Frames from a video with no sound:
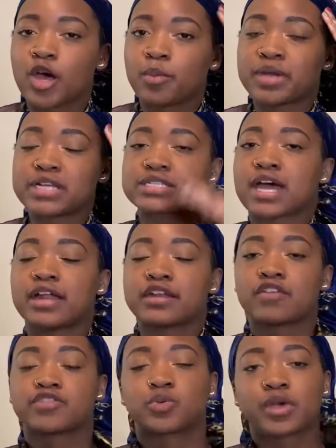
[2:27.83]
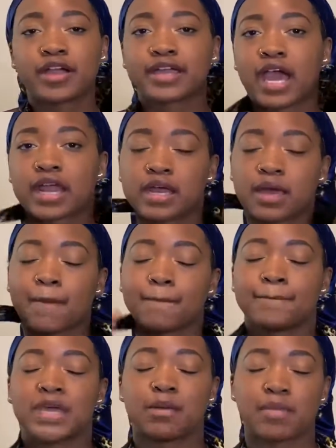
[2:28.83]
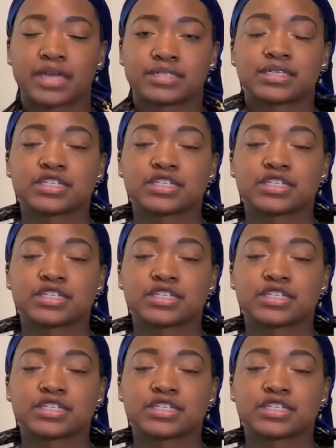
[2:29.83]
but it's tight enough to where it kind of minimizes